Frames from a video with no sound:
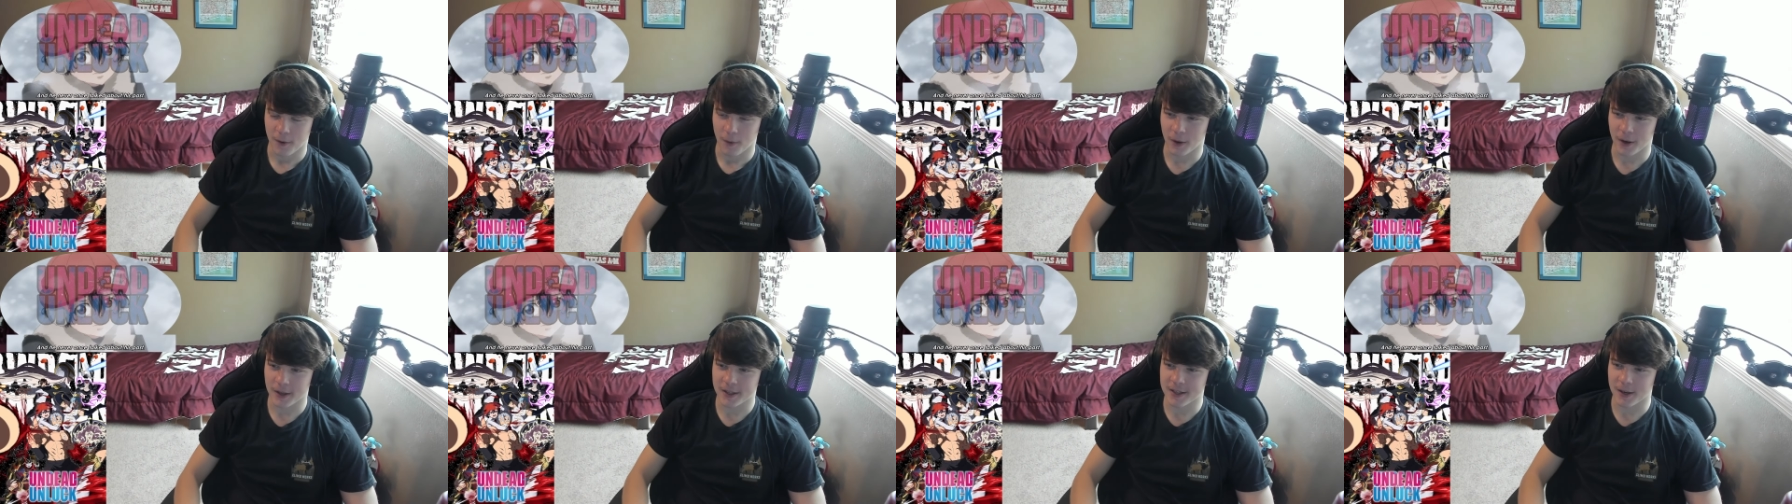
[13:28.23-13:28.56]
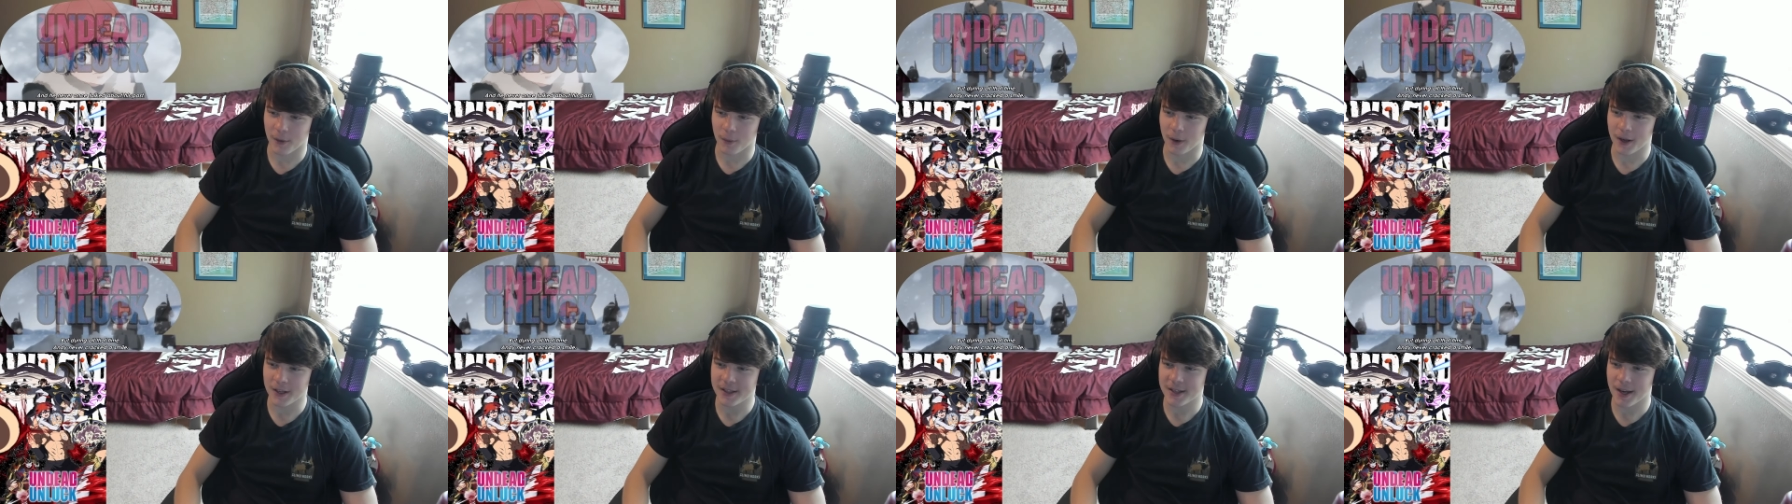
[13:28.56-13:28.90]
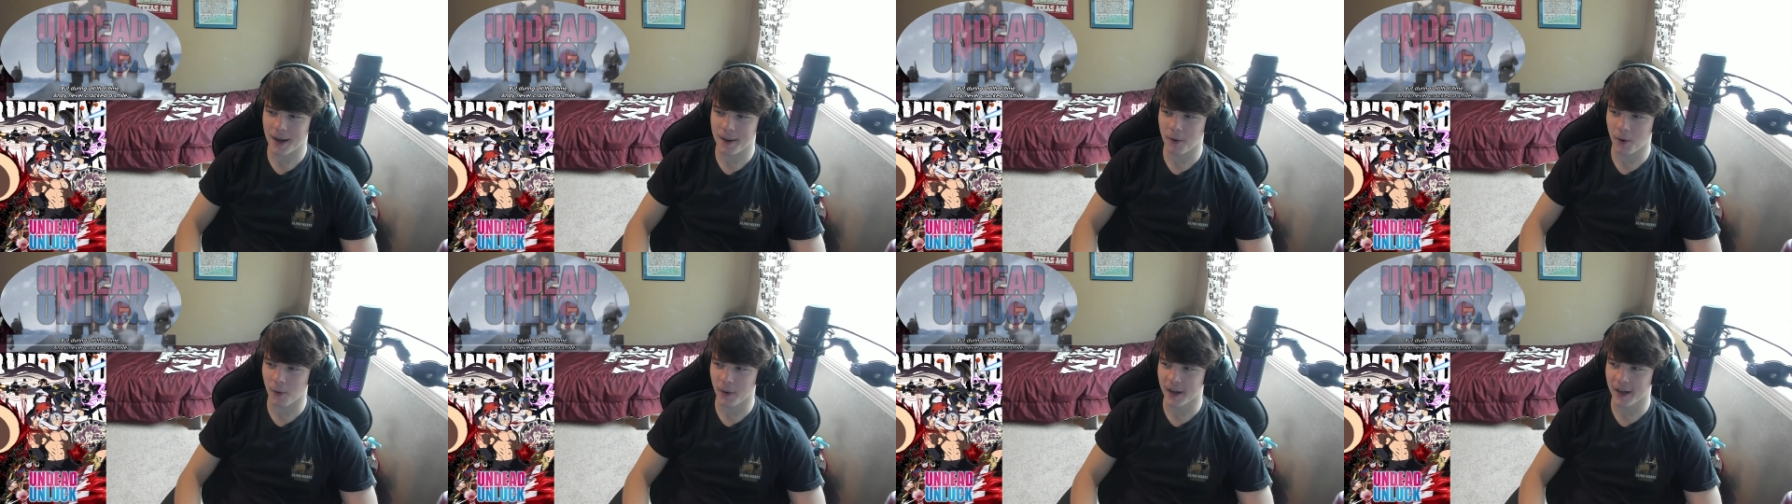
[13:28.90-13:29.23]
What, what
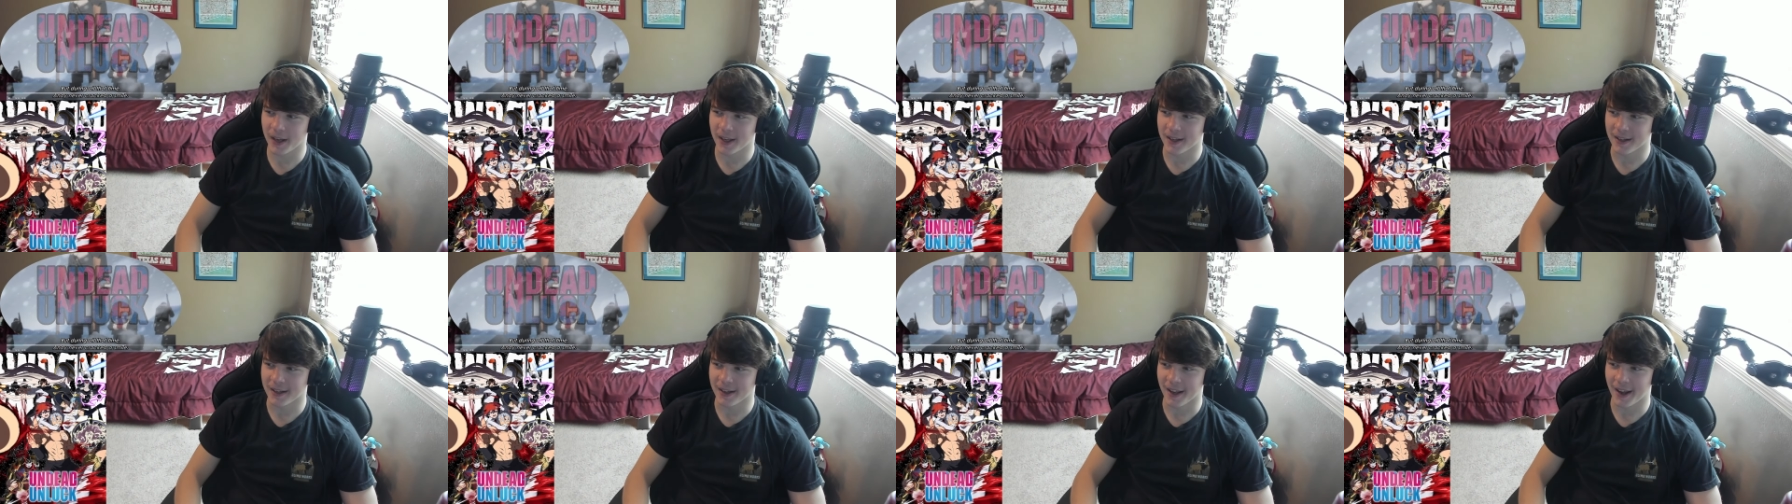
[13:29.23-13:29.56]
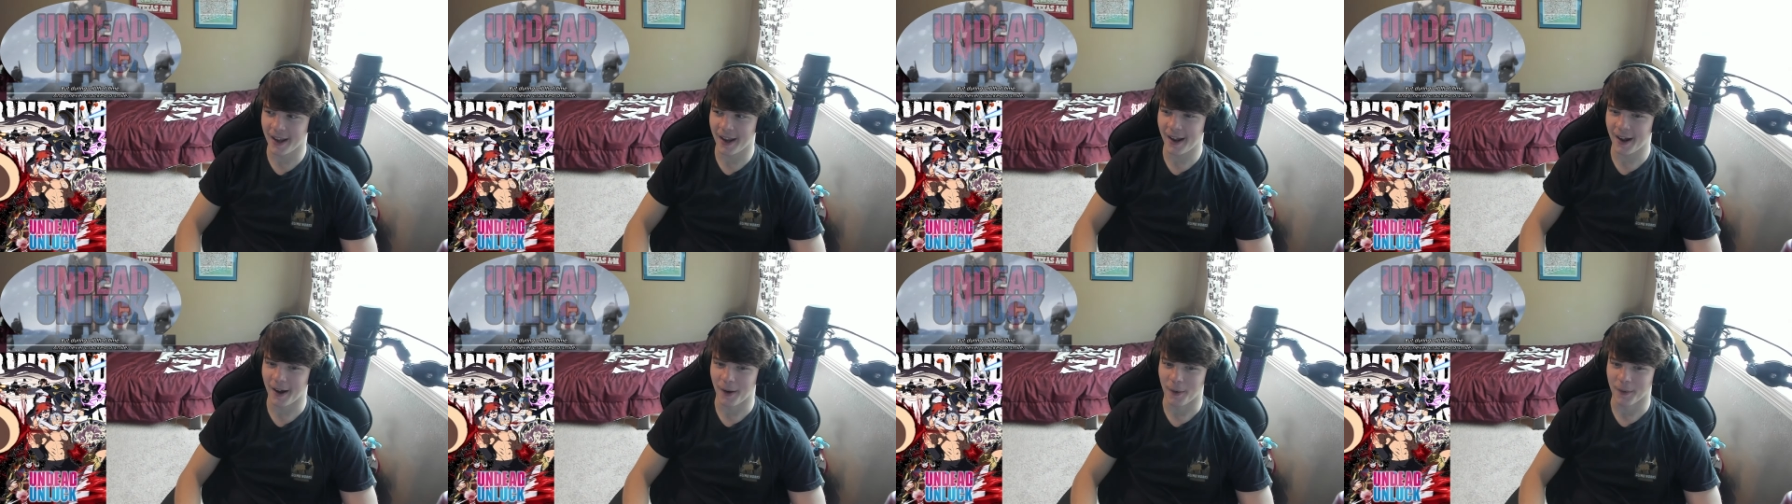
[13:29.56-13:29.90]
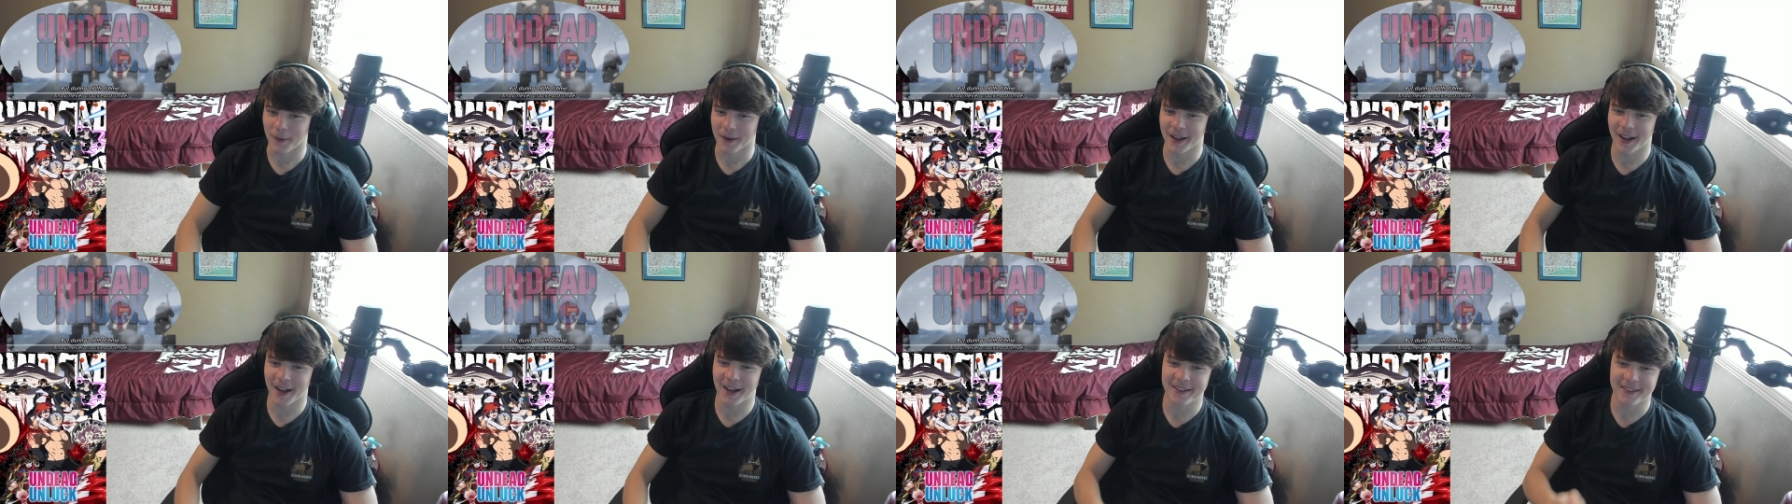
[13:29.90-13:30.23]
time are we in now?
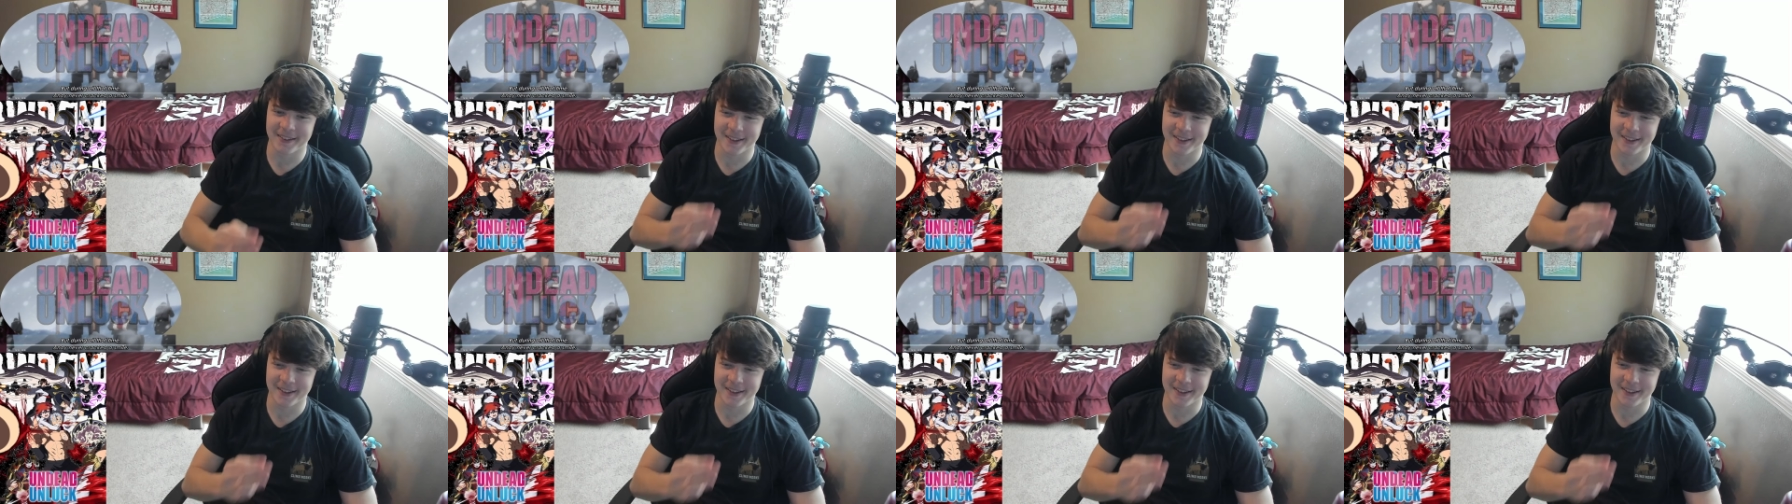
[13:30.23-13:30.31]
God